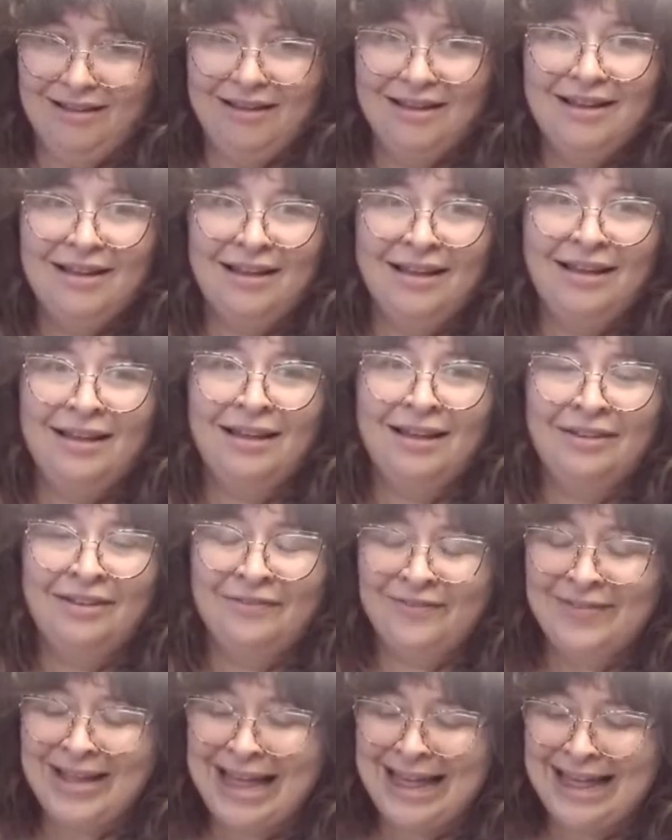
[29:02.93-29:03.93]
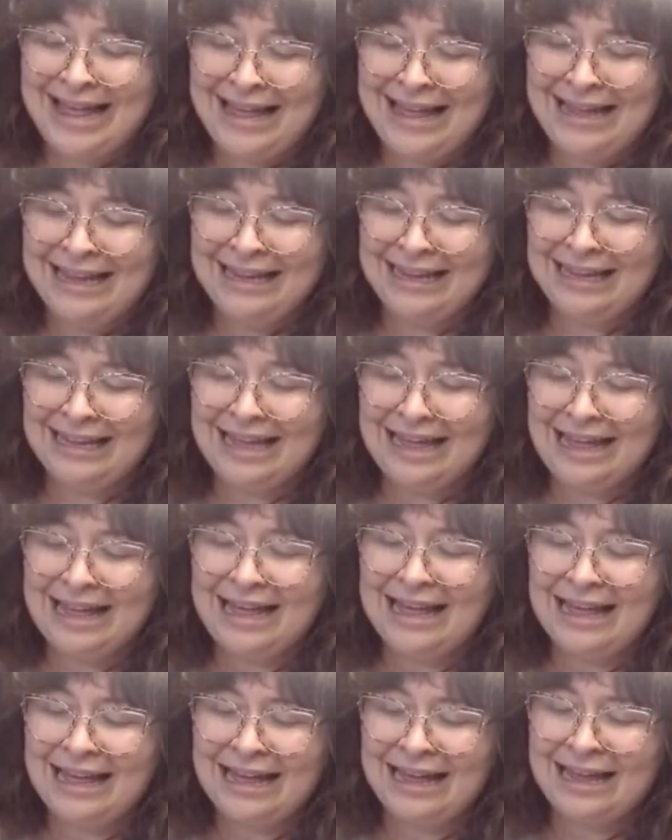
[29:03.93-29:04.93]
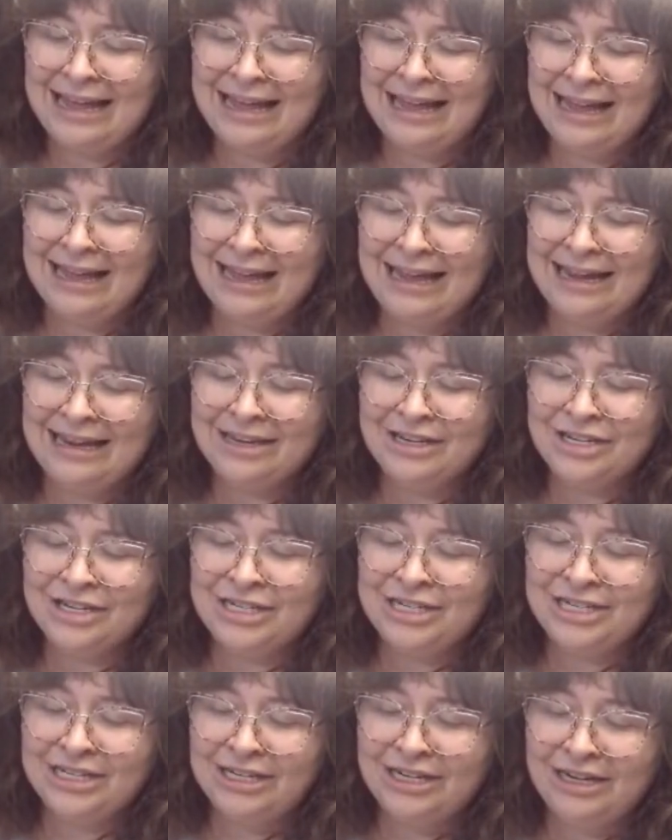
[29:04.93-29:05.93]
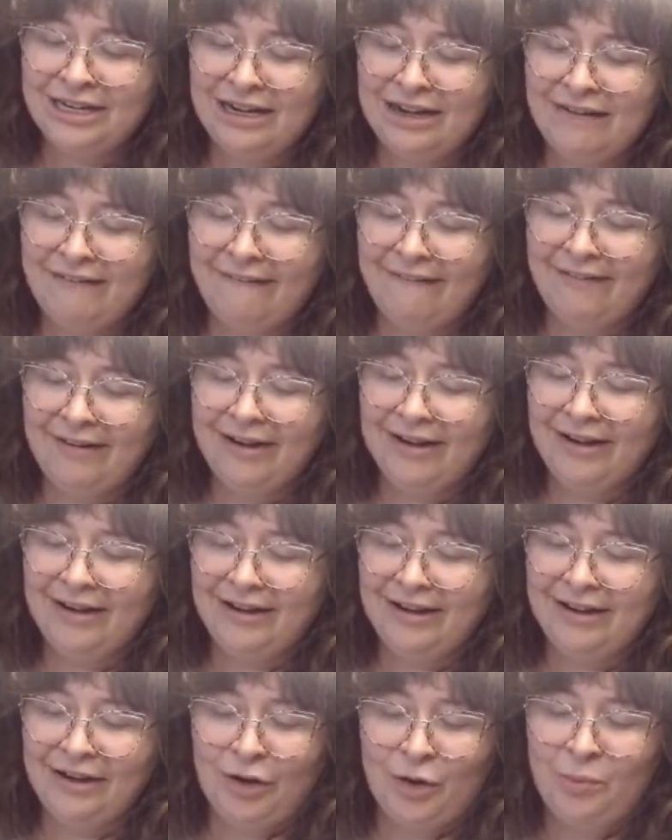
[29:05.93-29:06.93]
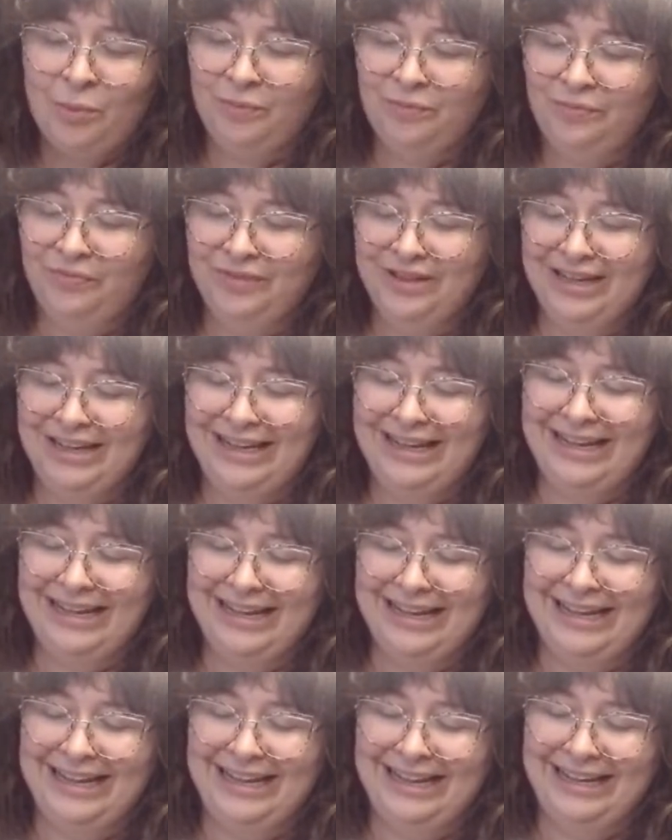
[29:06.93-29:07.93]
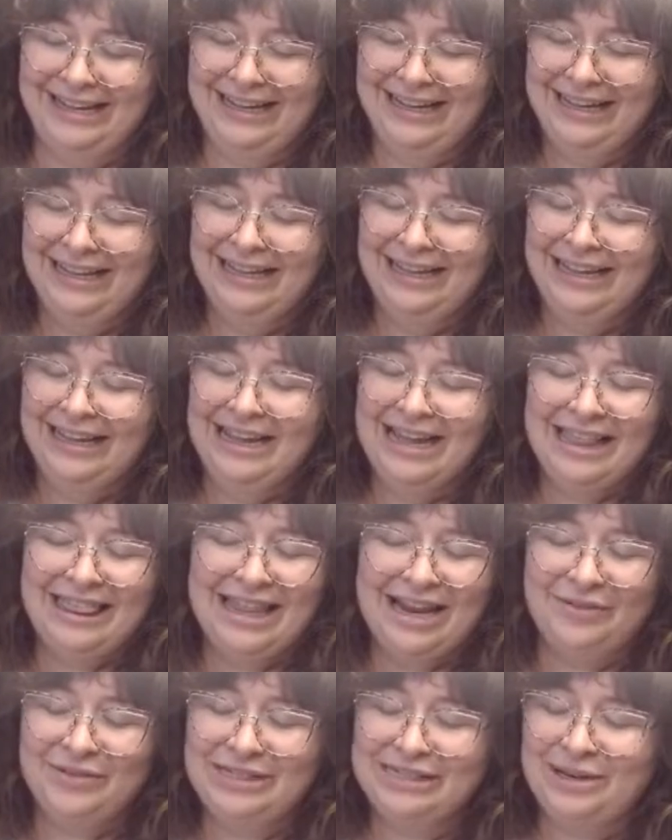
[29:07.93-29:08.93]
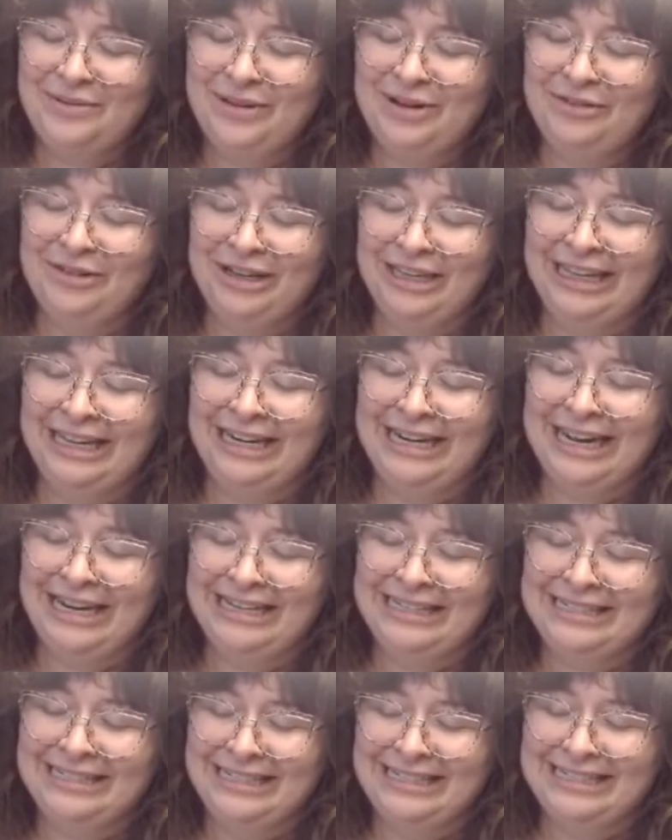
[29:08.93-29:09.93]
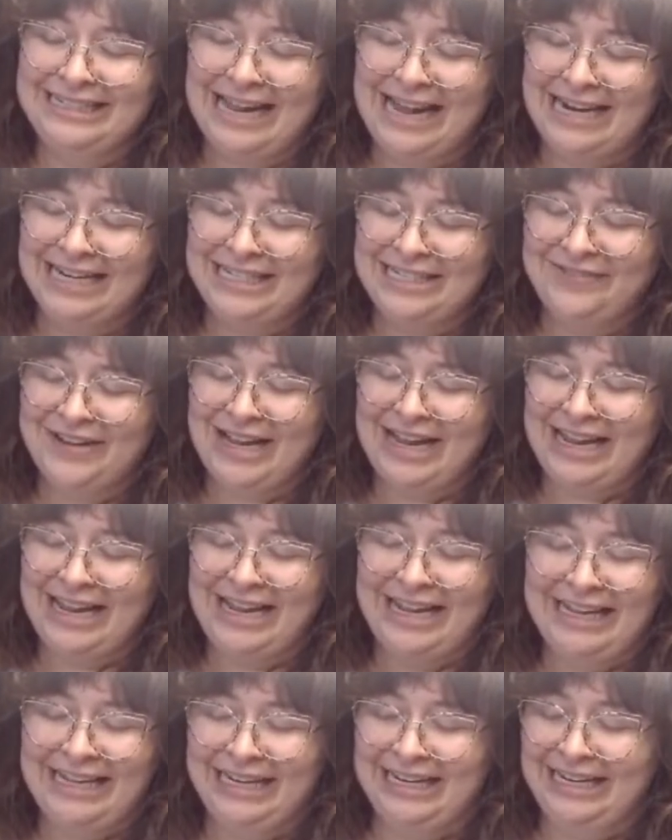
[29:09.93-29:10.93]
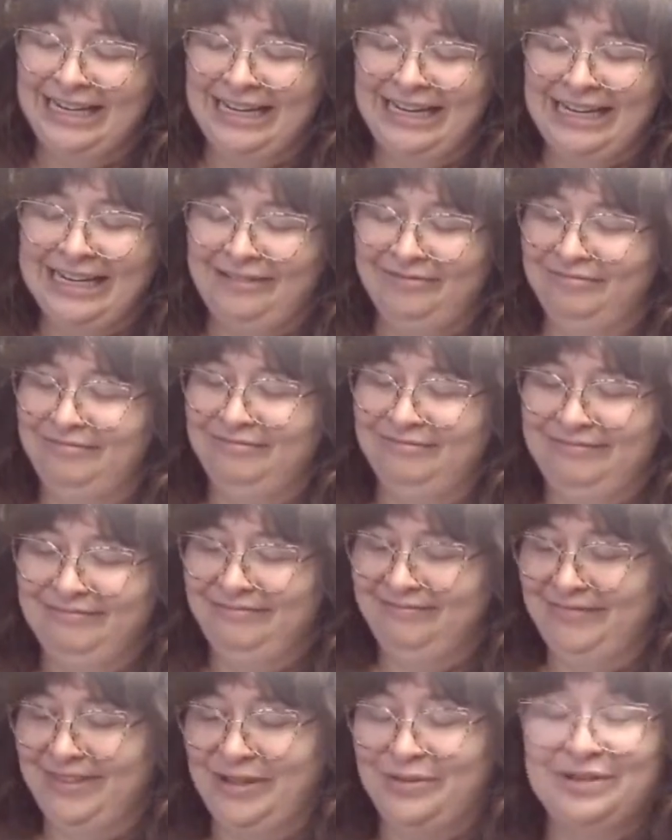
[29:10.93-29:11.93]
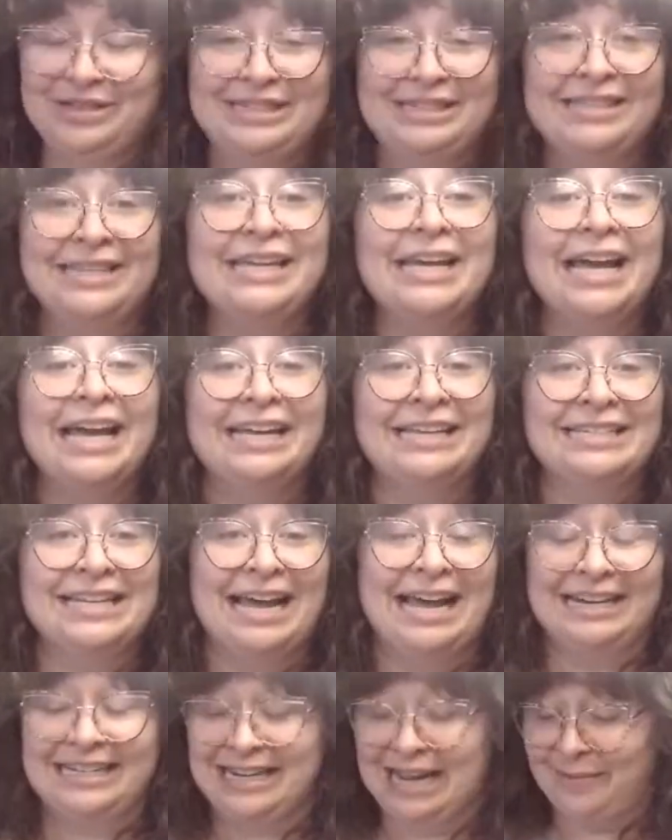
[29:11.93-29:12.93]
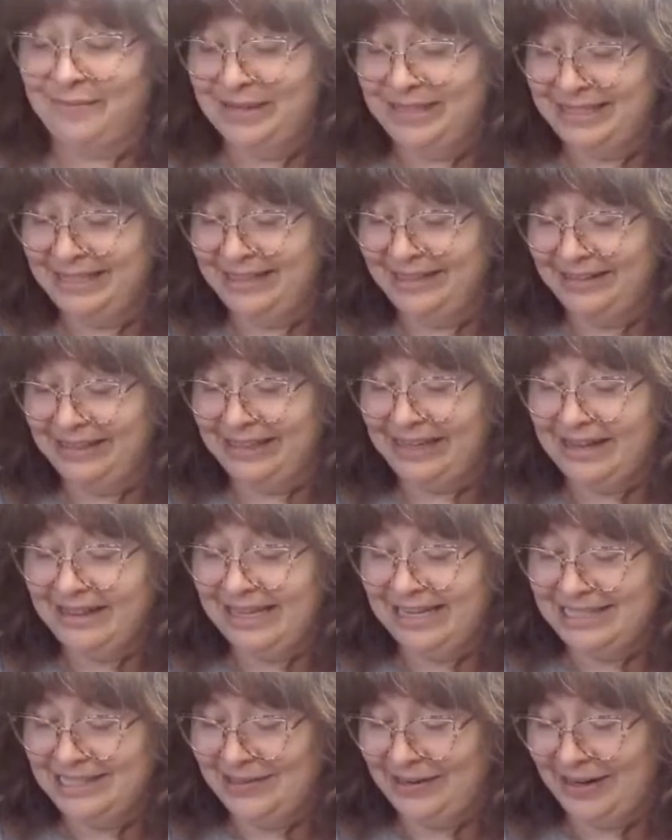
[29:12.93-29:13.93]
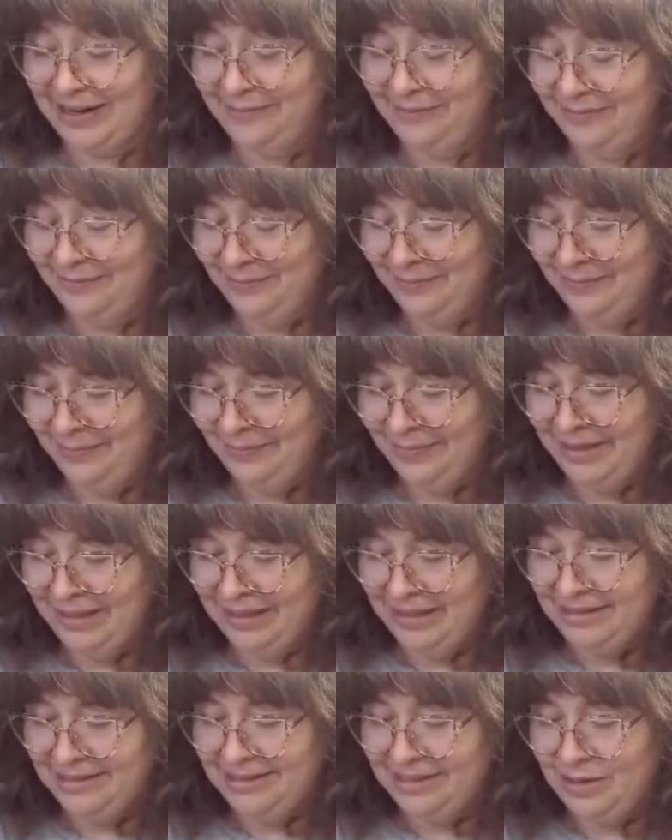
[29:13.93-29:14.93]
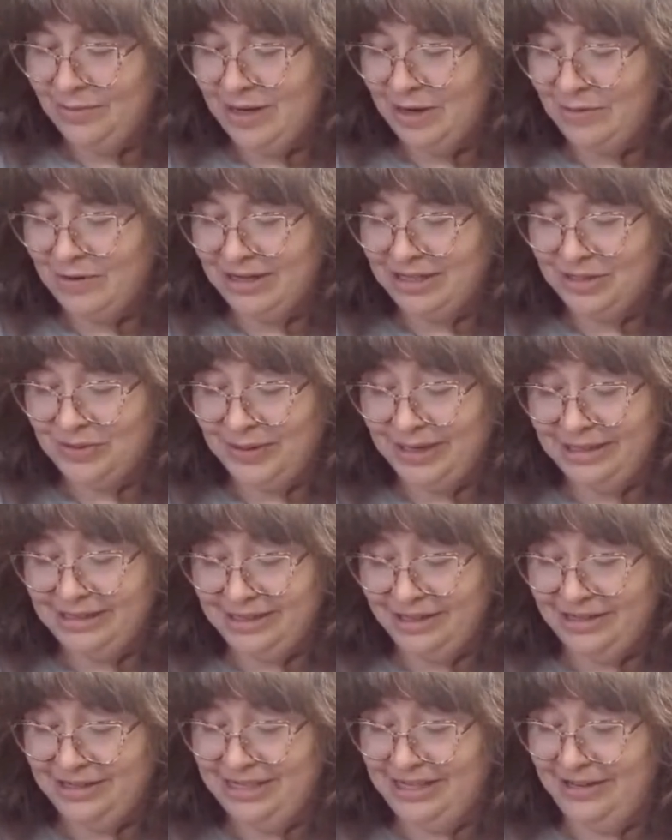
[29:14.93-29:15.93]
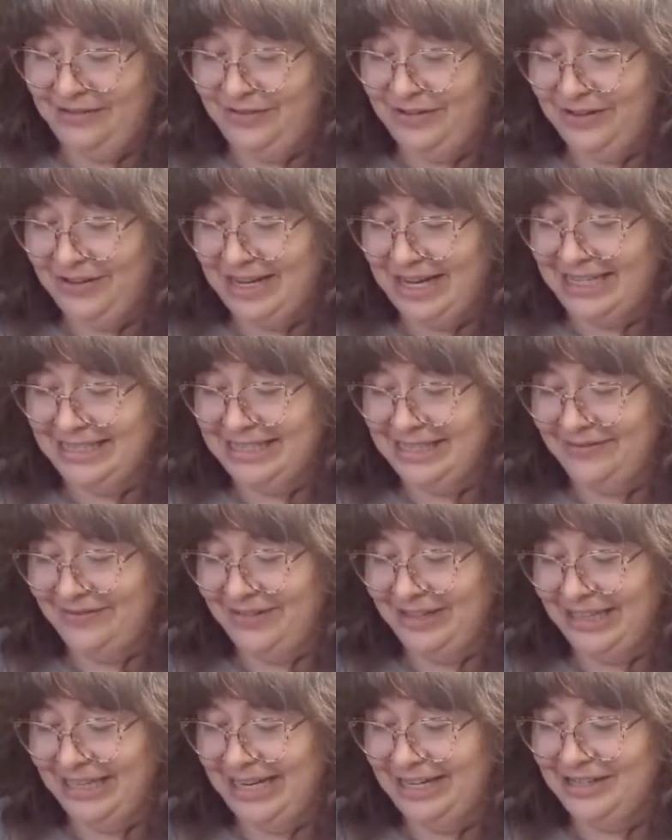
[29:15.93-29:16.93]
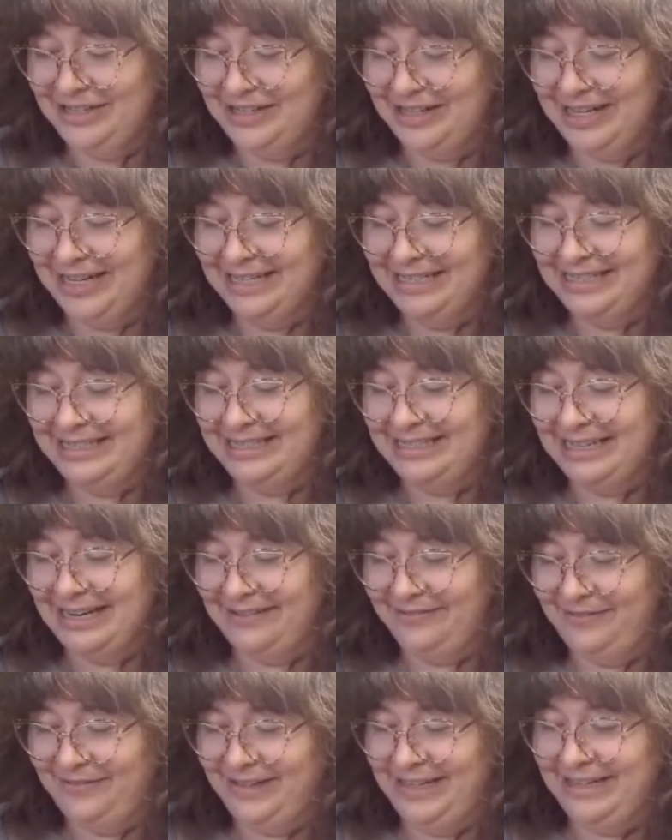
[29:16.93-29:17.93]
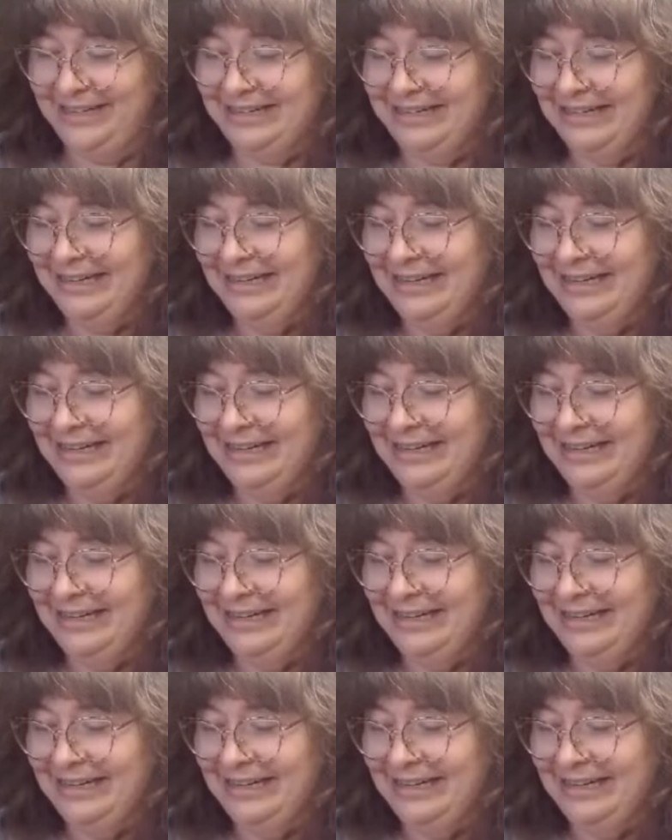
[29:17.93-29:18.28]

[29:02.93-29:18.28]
Oh my gosh. Nope. Thought it was going to be really nice and satisfying, and it was the exact opposite. Look at that. That's okay. So you might want tweezers if you got some really intricate stuff here.